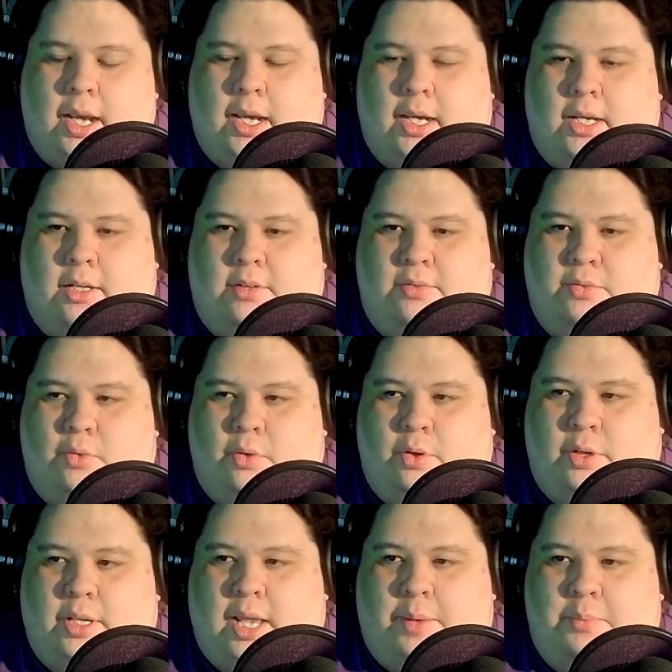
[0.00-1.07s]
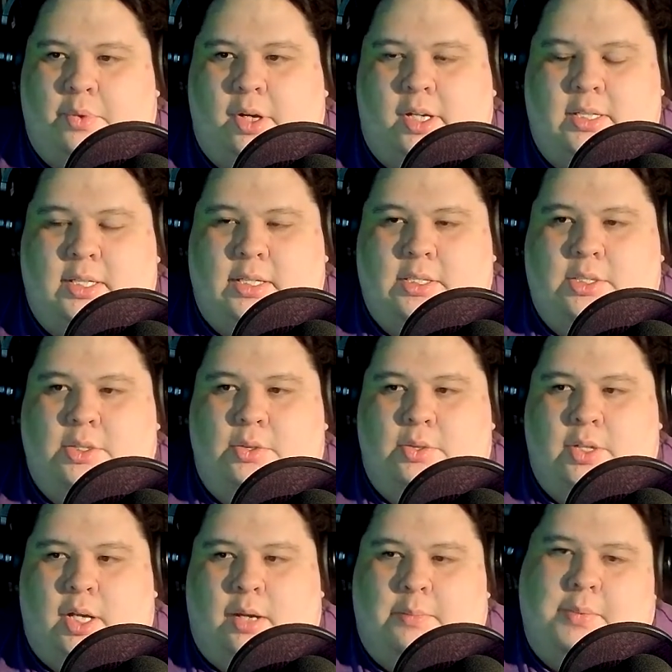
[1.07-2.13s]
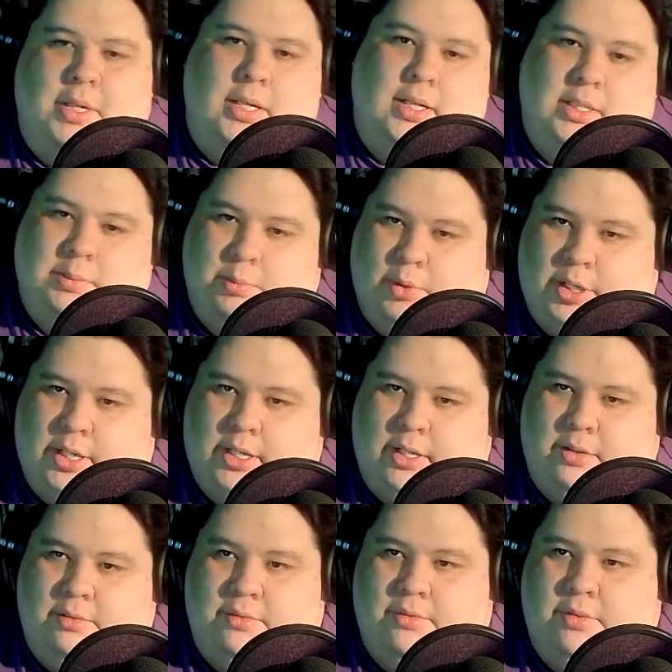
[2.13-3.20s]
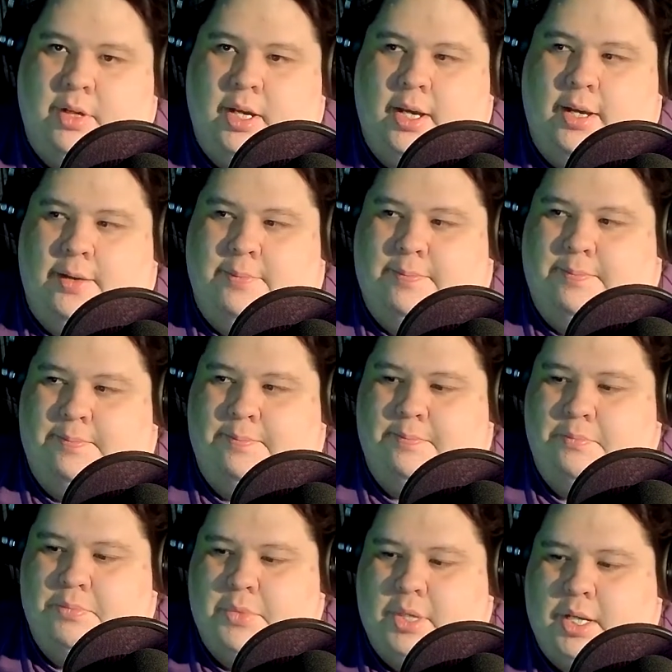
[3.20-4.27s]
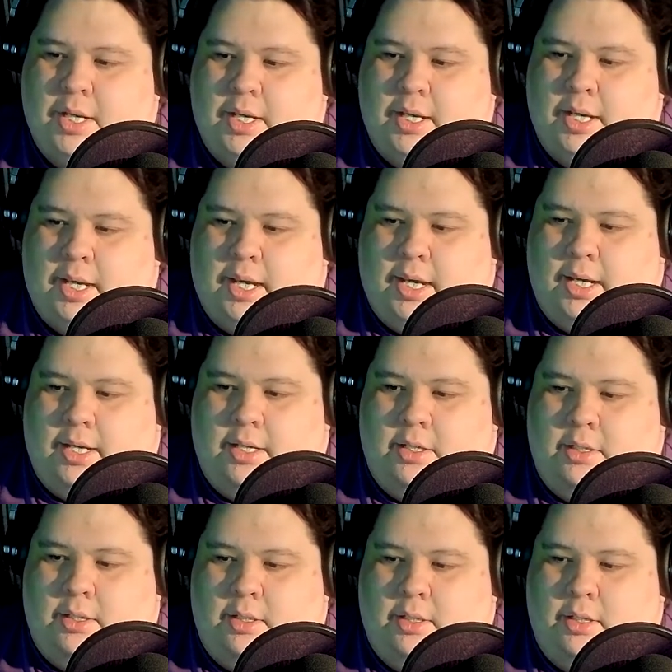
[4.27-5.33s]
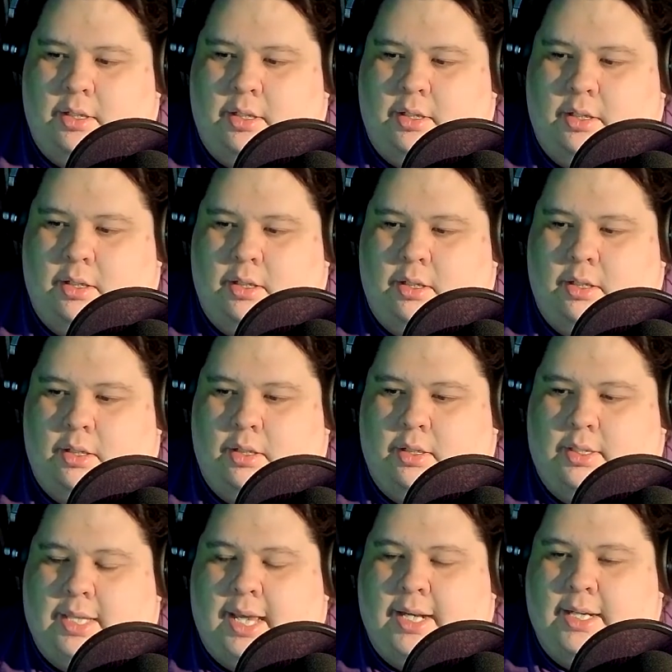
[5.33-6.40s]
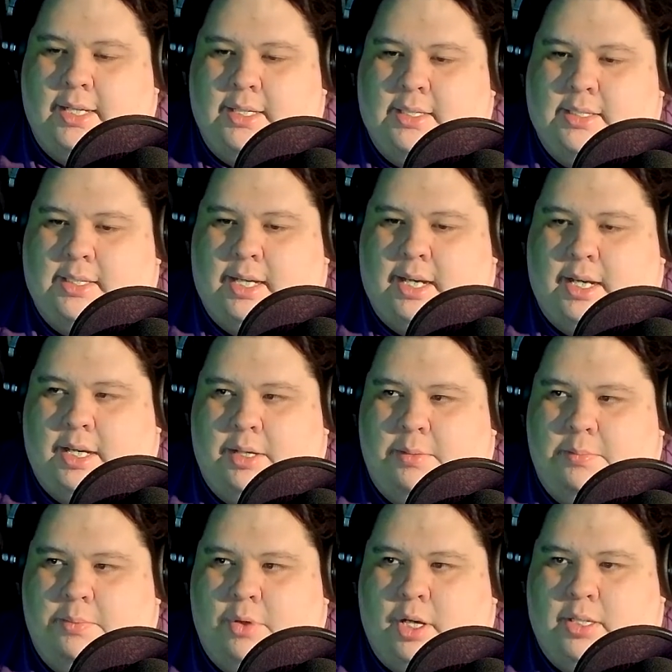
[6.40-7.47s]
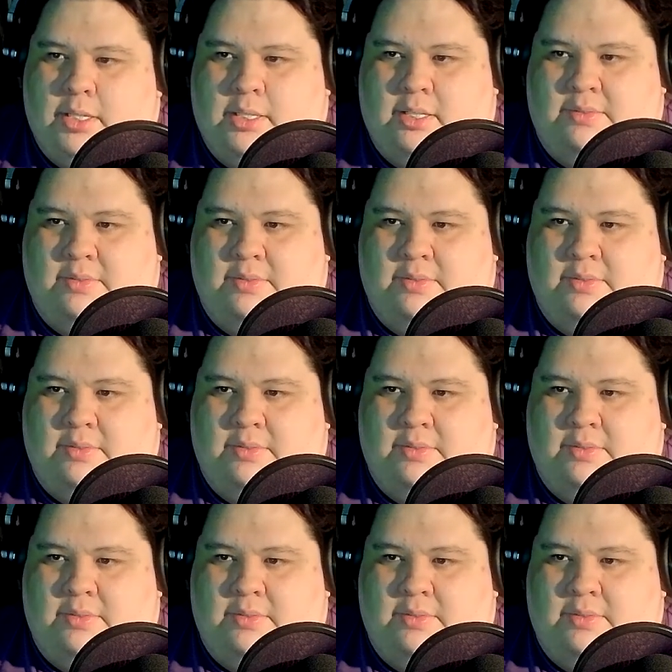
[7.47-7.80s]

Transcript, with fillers: and for that process to not be exploitative. Um, and that is a process of